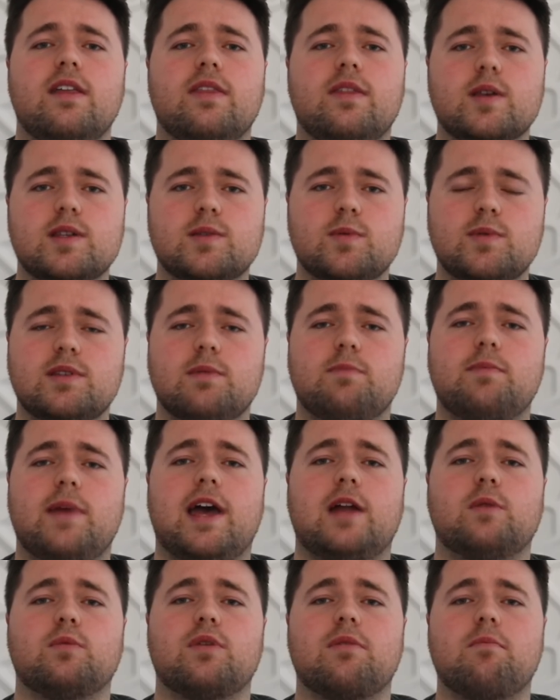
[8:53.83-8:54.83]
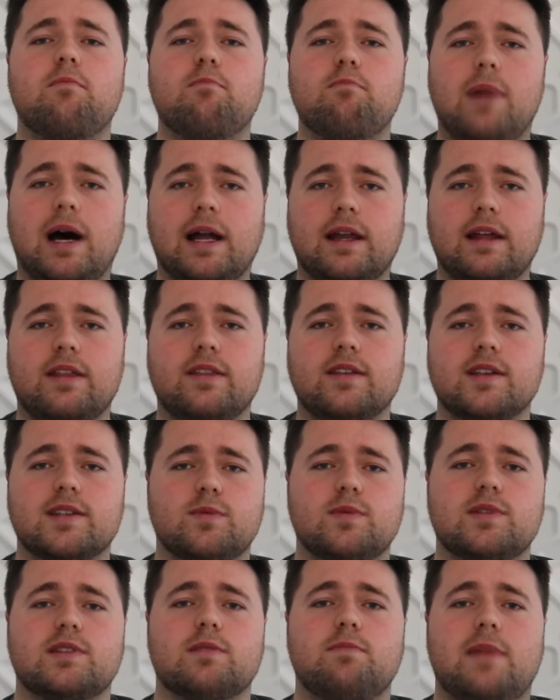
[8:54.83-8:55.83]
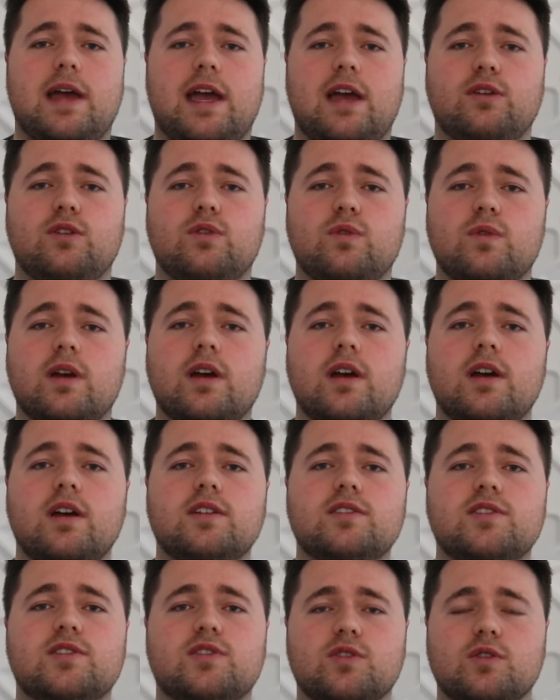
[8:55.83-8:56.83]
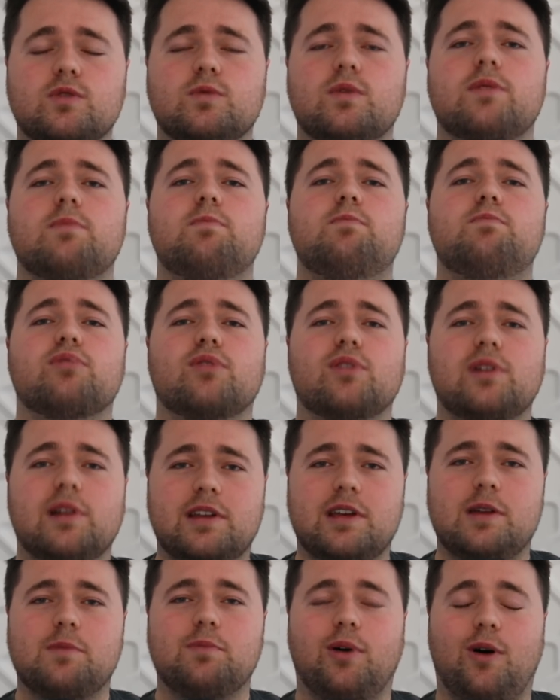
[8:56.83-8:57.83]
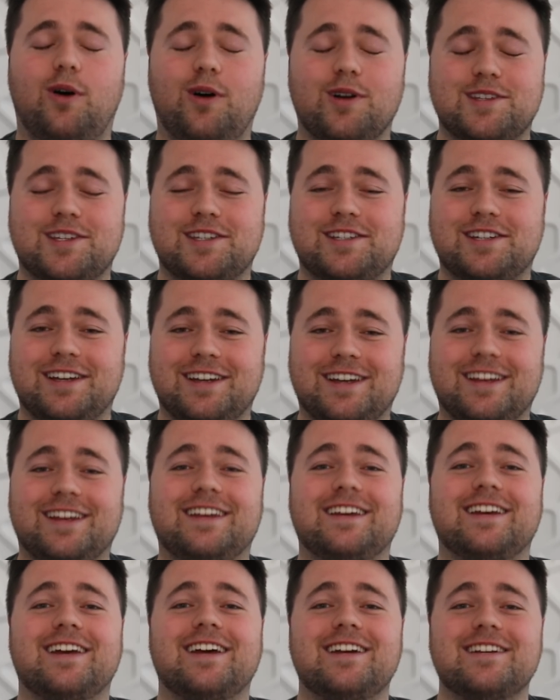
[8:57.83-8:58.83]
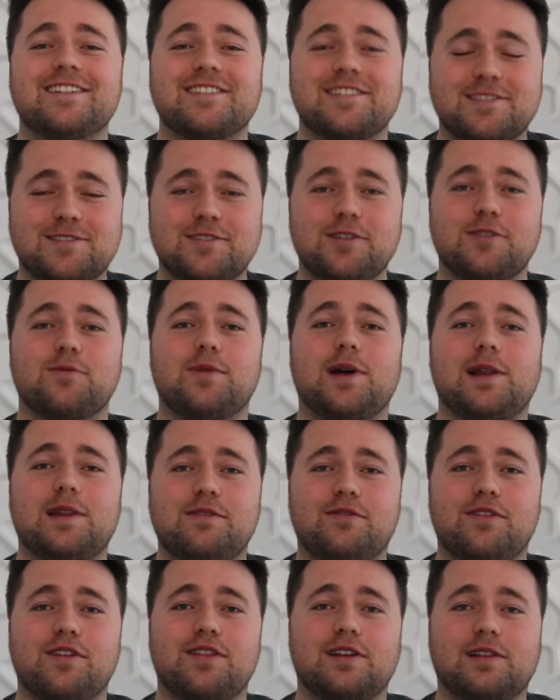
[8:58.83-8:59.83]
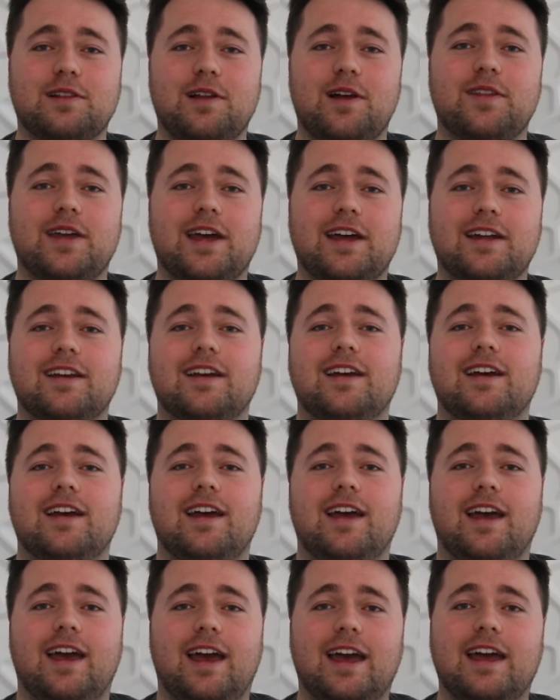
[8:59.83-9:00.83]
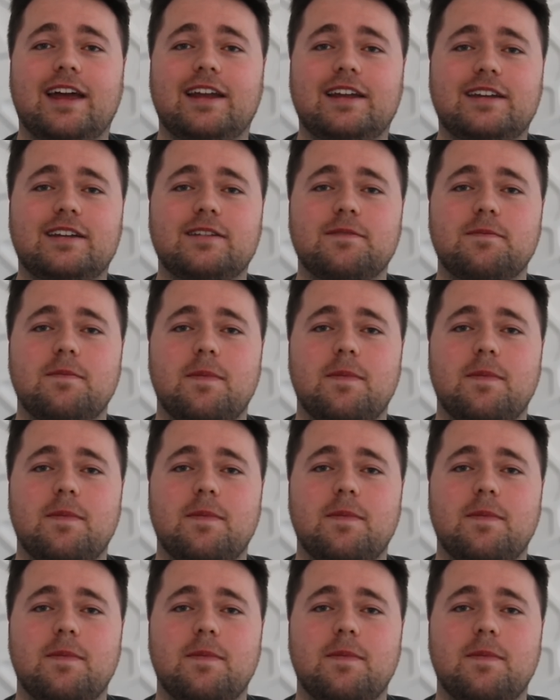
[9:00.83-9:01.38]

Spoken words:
This was a man with mana. This was a man who stood with brilliant posture. He stood well, everything like that. And